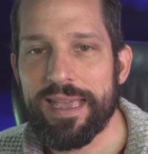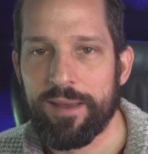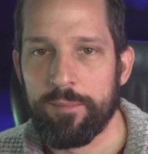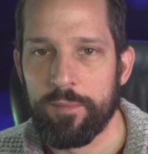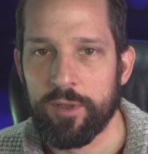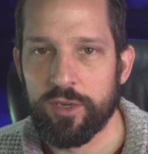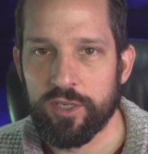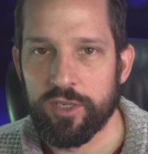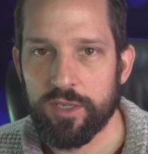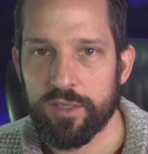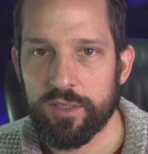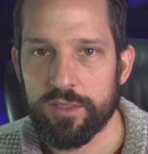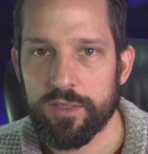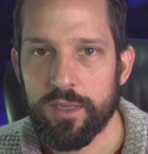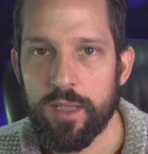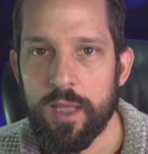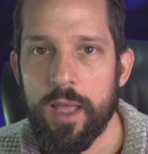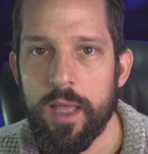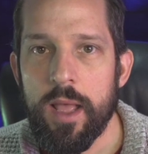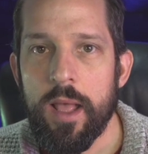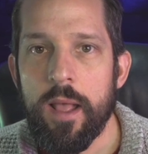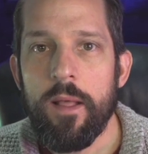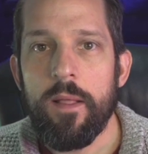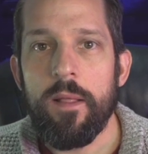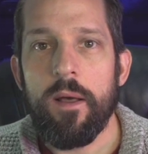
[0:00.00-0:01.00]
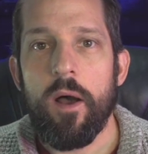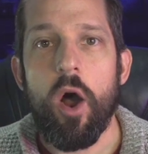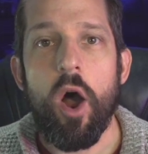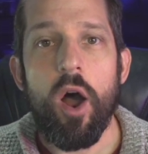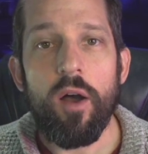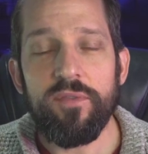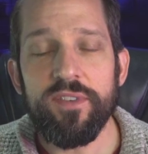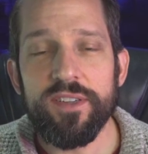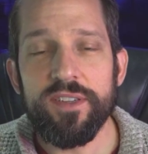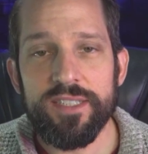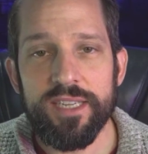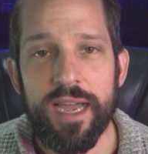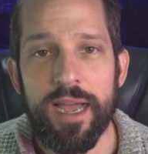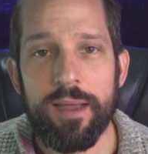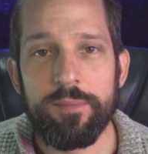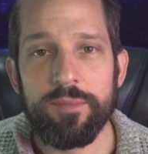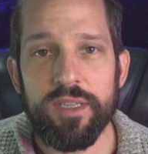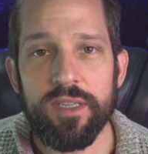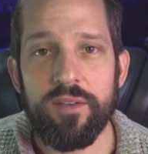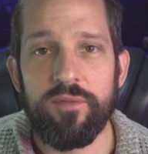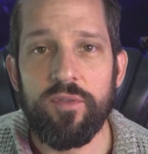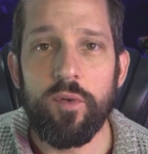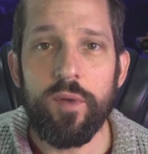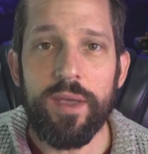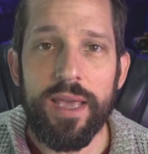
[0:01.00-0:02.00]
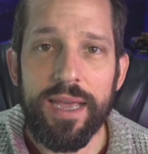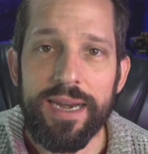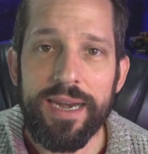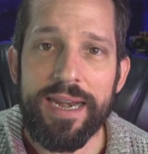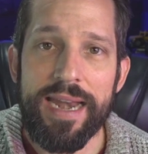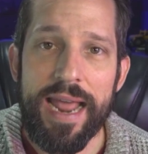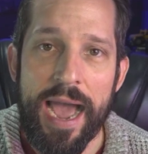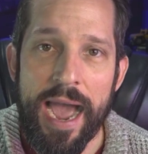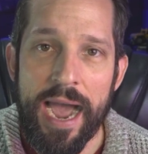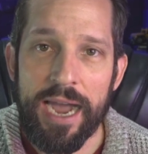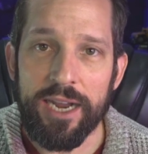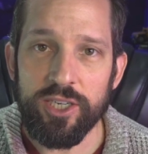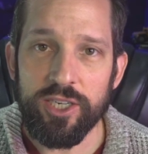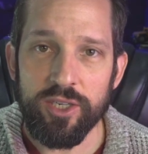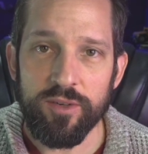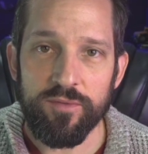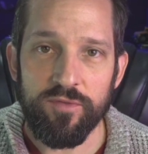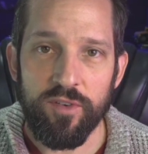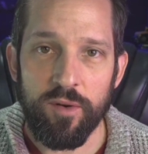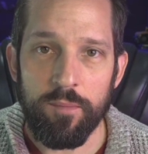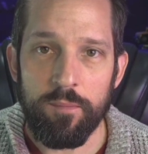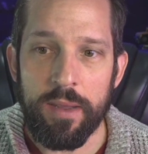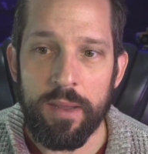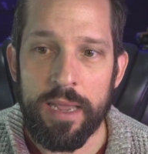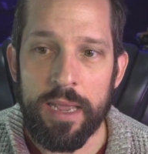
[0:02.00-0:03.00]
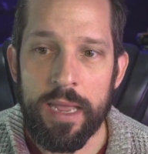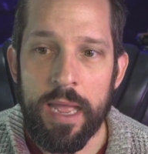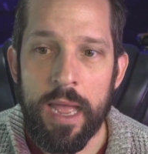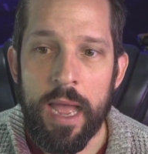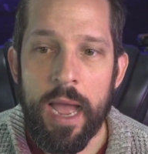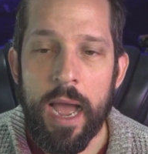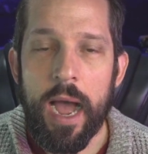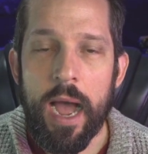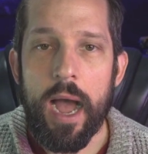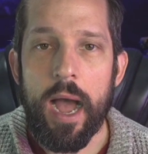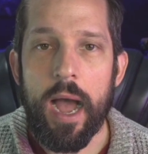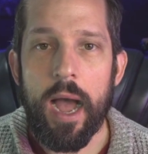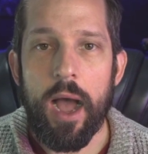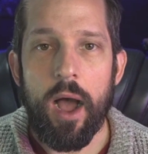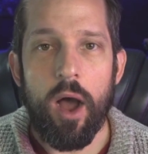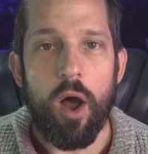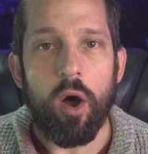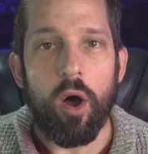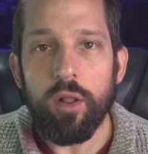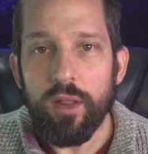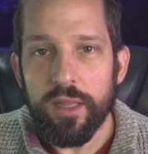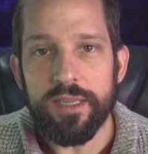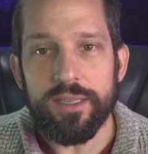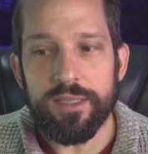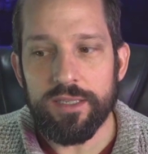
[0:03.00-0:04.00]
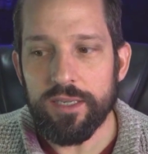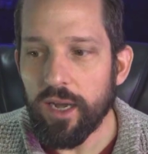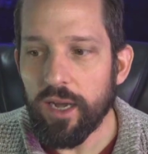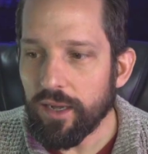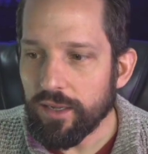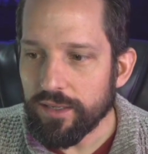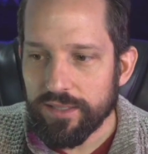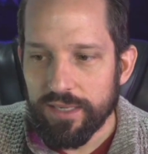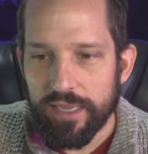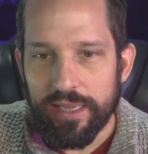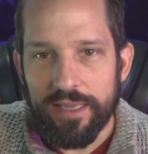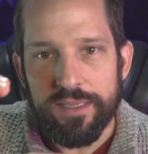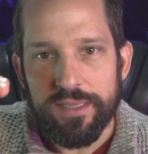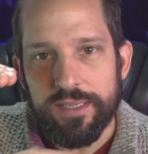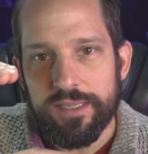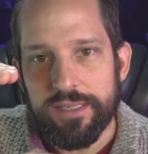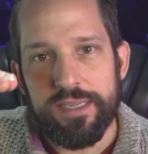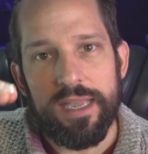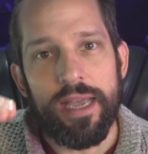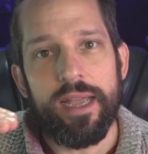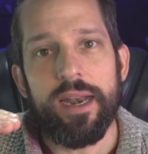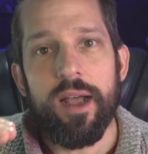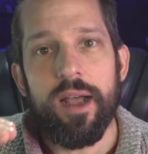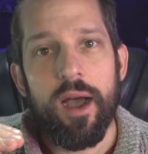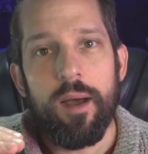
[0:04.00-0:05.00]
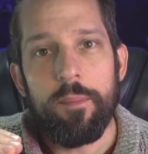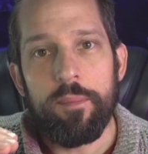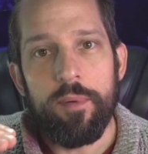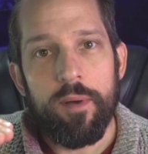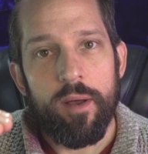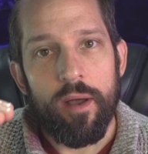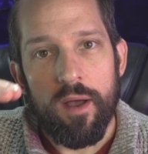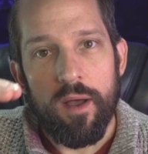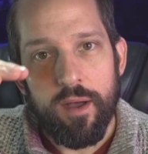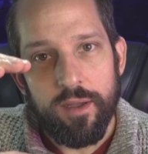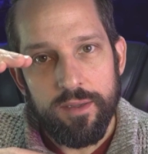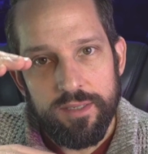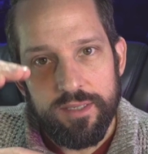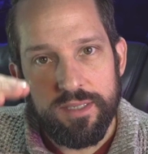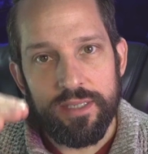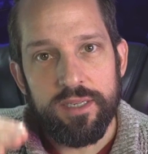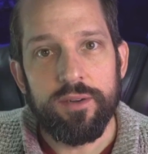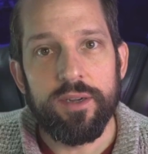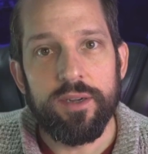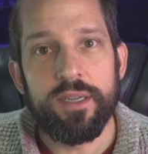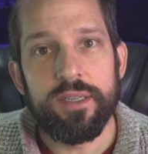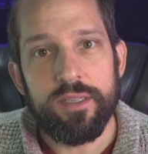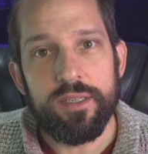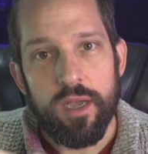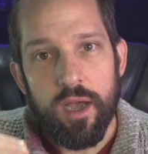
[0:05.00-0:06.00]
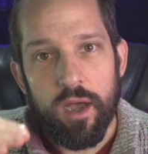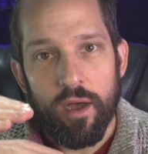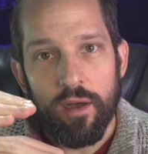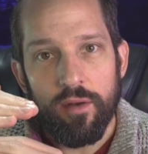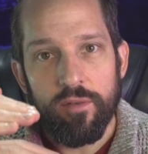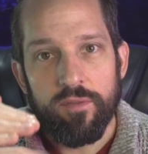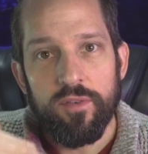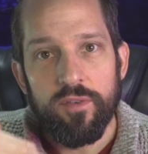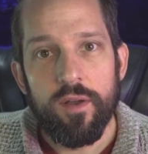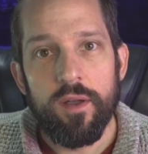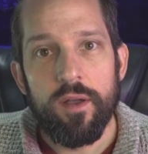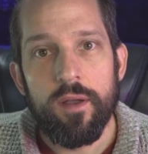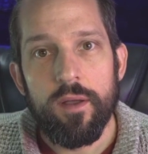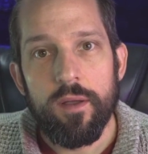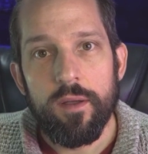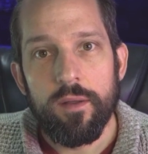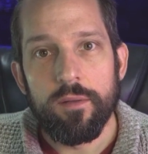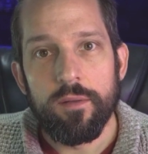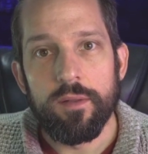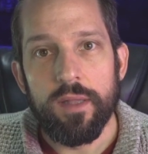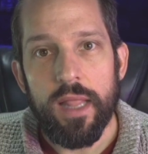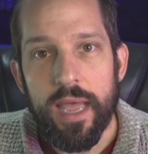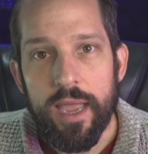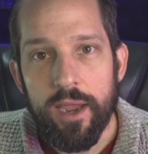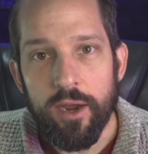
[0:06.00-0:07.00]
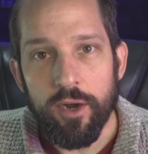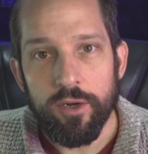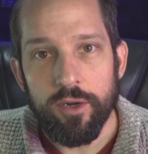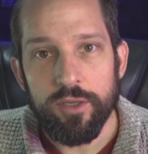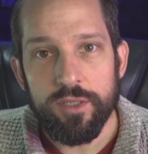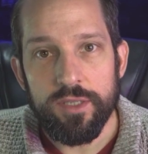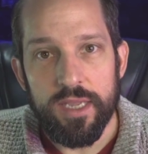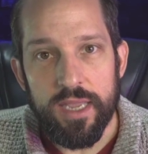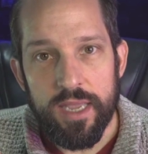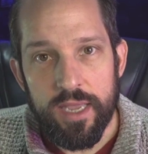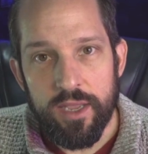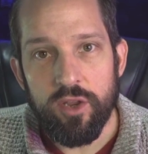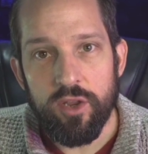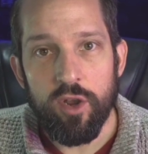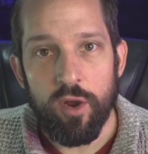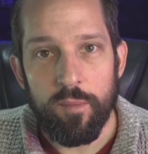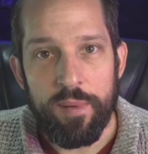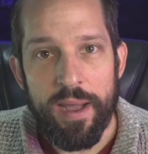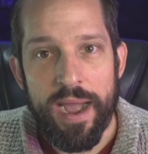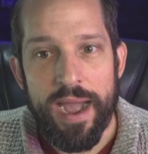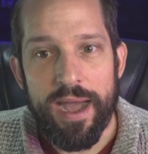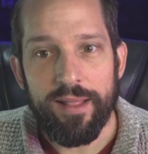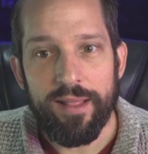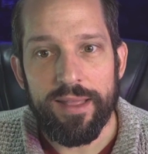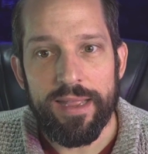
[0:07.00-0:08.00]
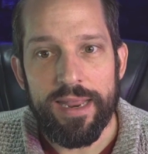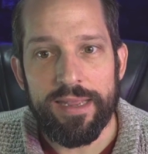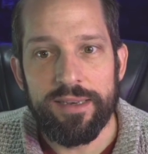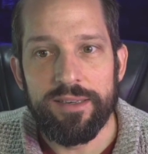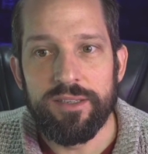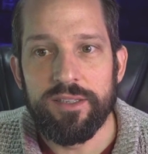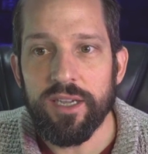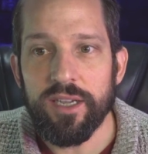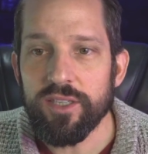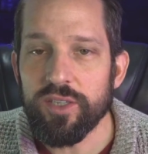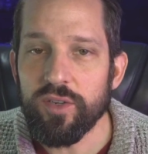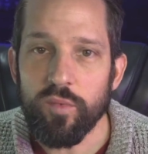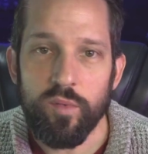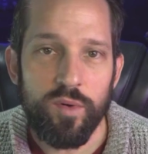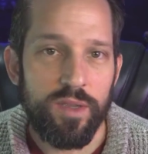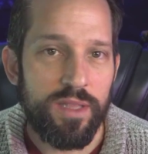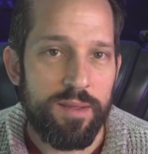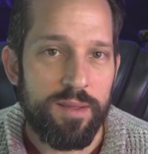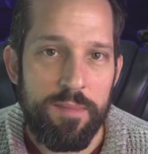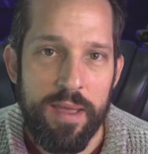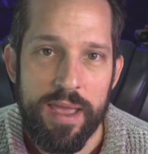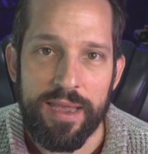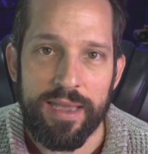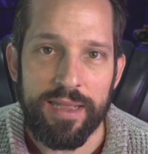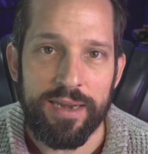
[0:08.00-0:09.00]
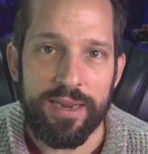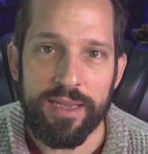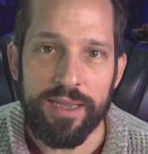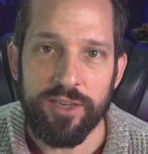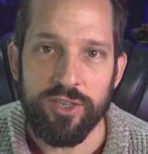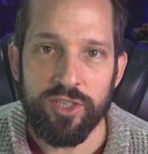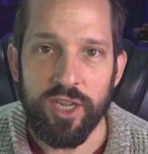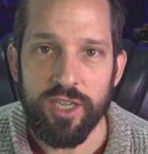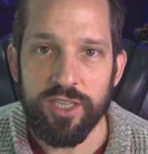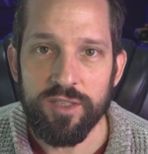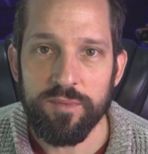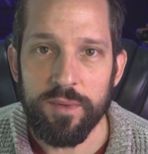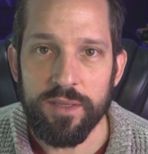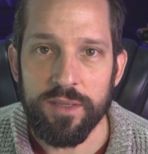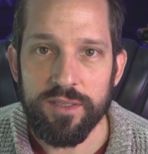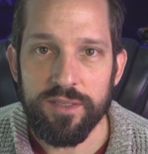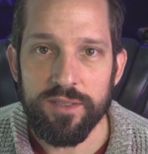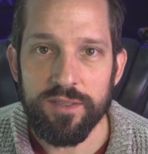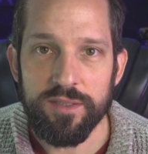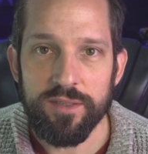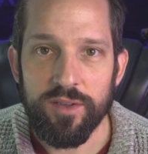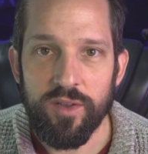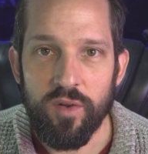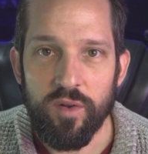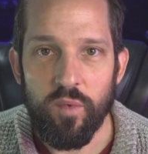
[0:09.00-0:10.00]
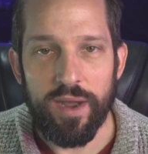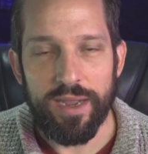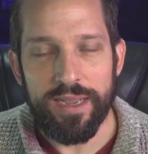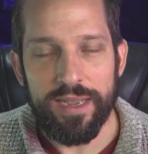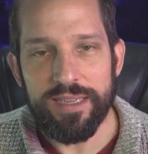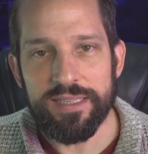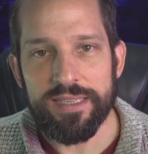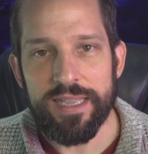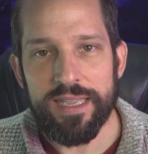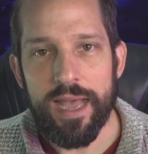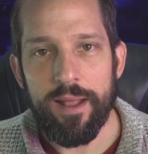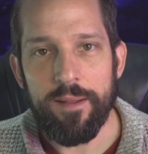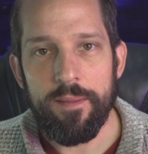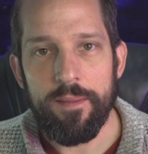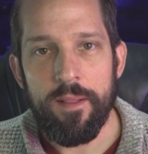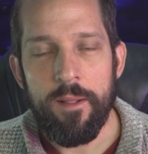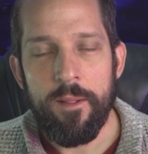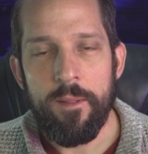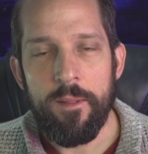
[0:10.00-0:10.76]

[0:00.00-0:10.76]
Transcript: images. Oftentimes, if you get an action from me, all it does is set up a series of layers in your palette and doesn't really make any adjustments. Why is that?